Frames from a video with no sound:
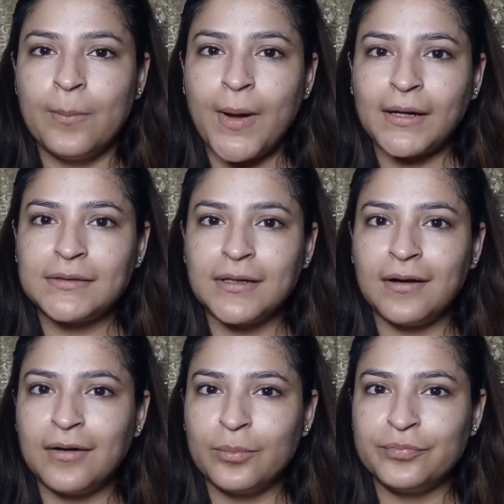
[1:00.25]
But
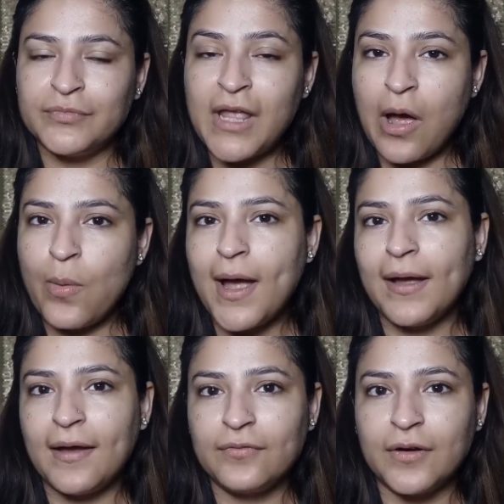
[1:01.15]
now I
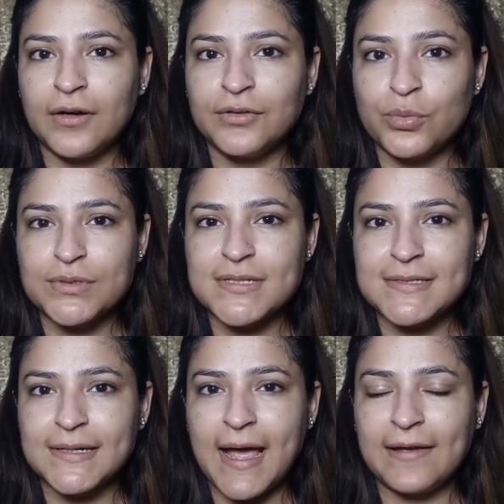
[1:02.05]
have
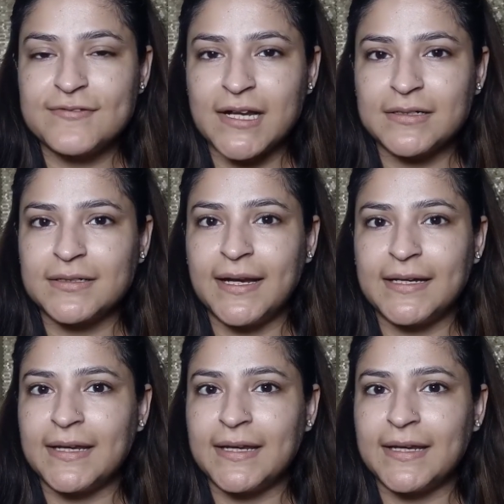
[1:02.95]
noticed that I have started